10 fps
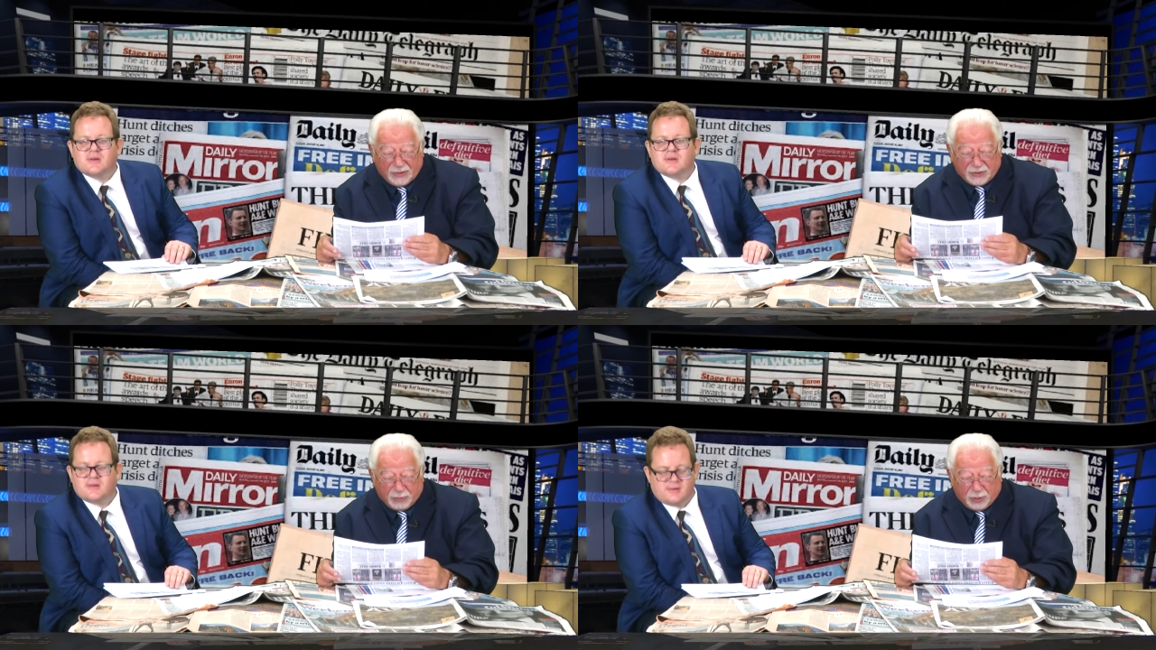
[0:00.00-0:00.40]

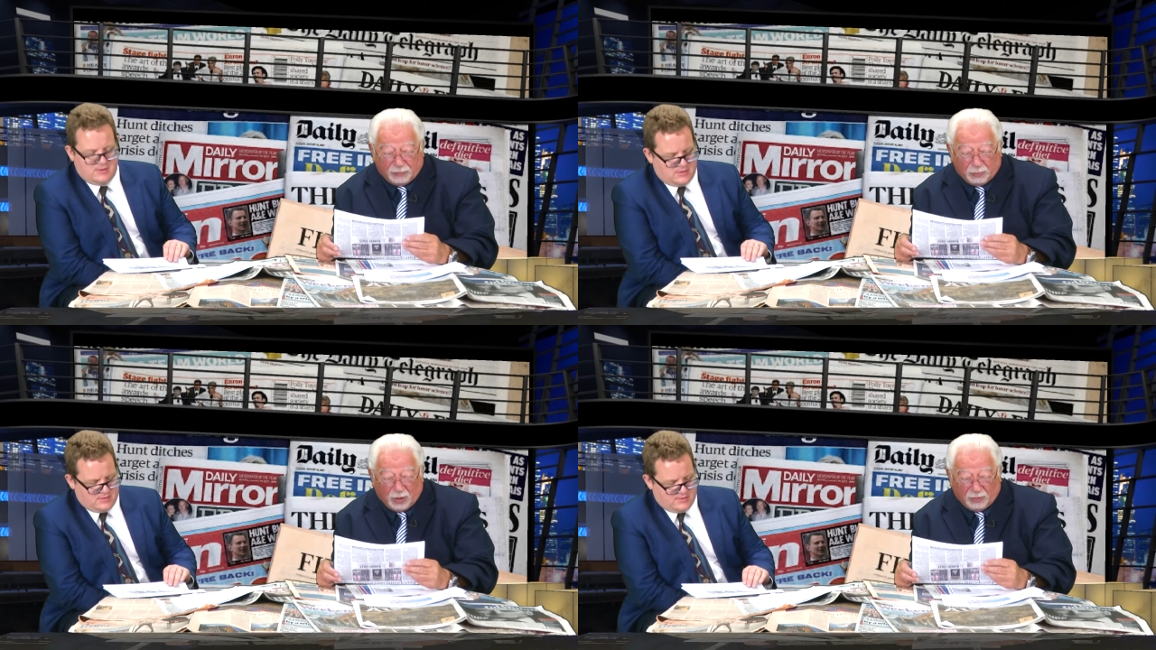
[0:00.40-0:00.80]
Speaker 1: there's a
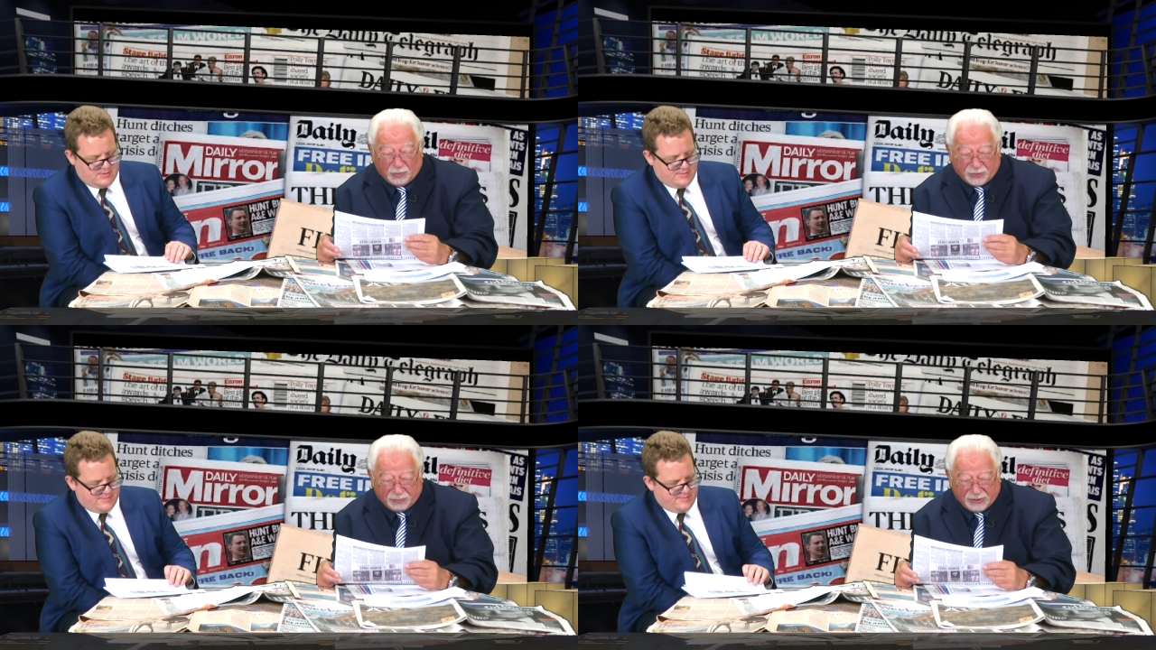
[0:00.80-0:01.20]
beautiful
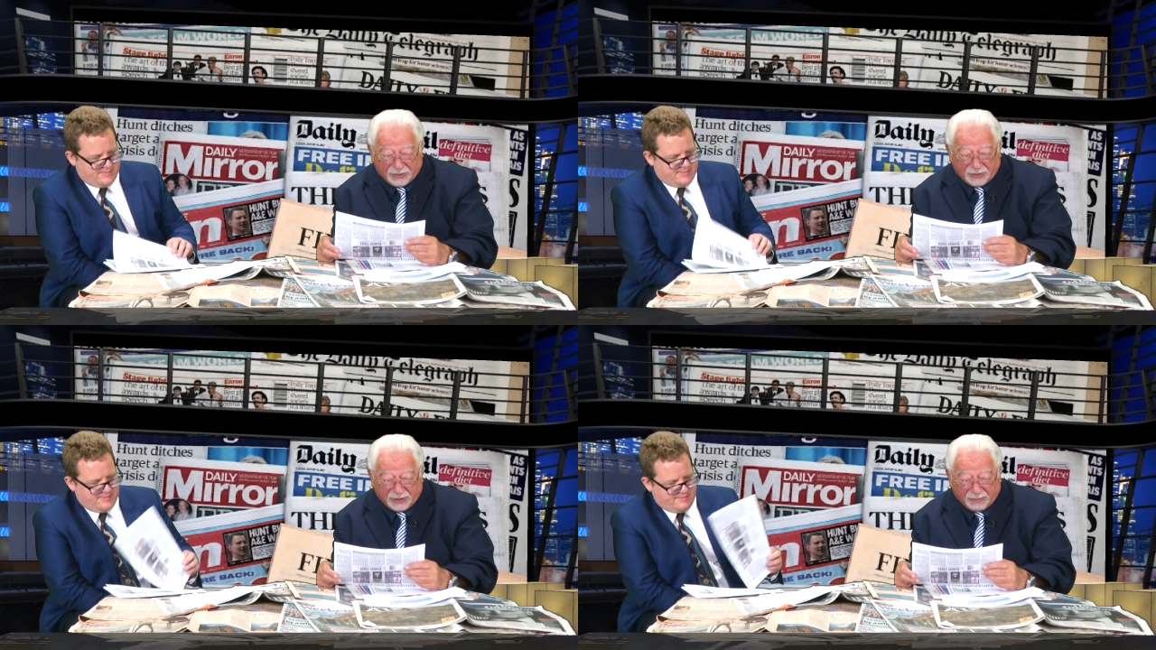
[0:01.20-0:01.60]
moral
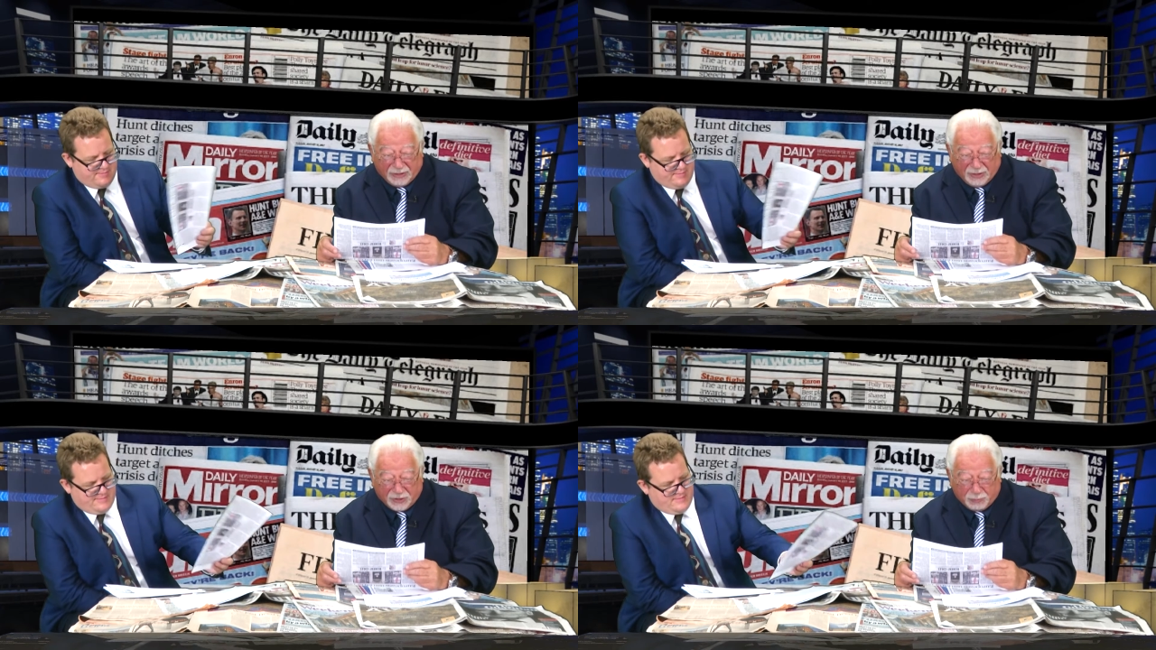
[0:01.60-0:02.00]
simplicity
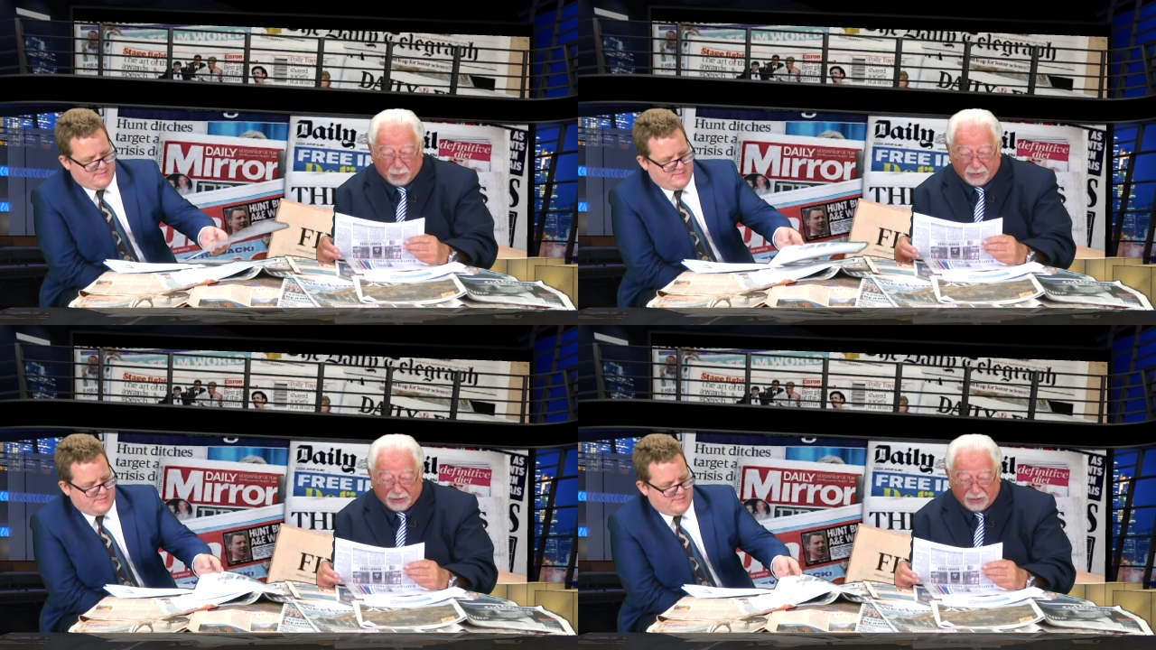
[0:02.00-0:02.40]
about
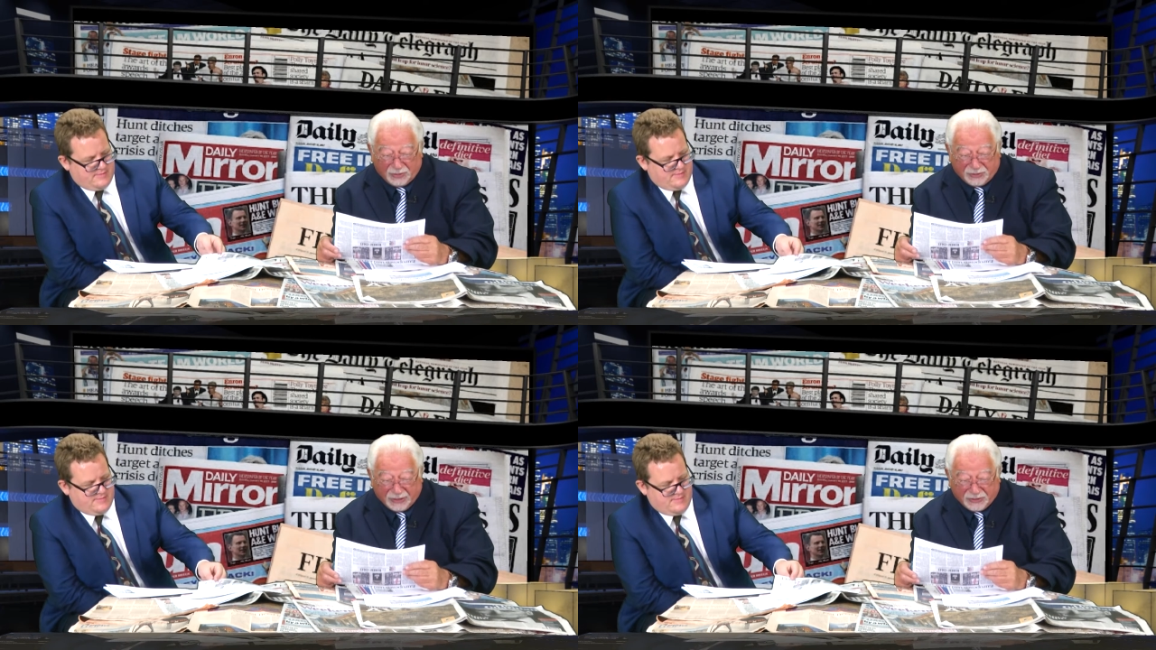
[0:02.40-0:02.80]
sporting
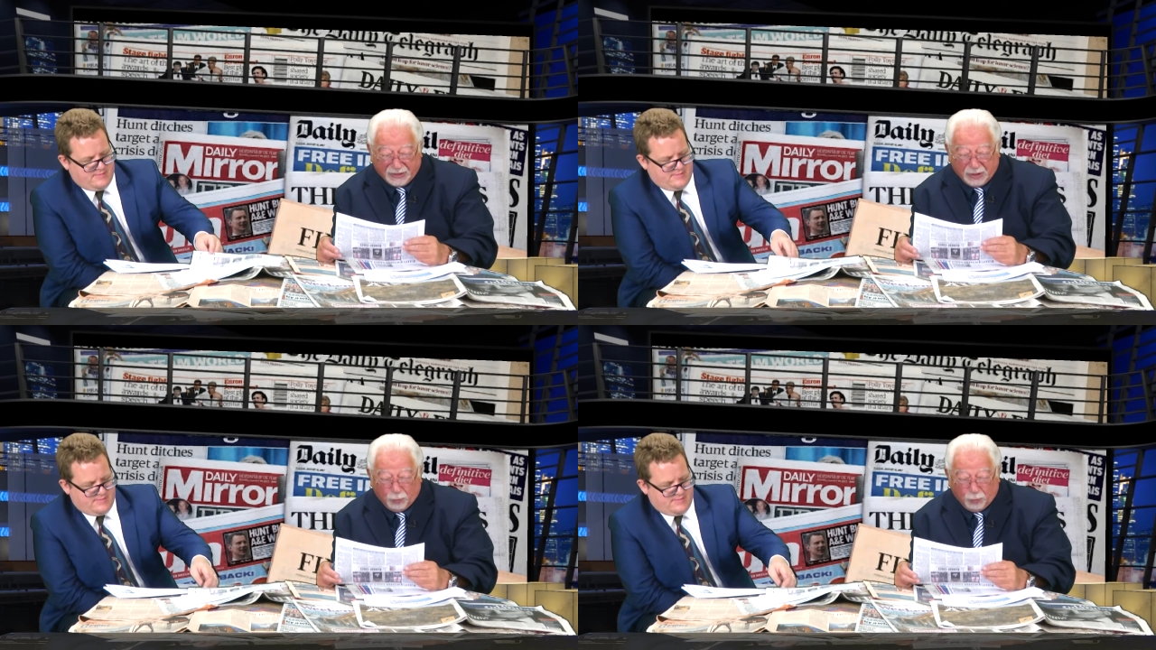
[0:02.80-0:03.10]
contests.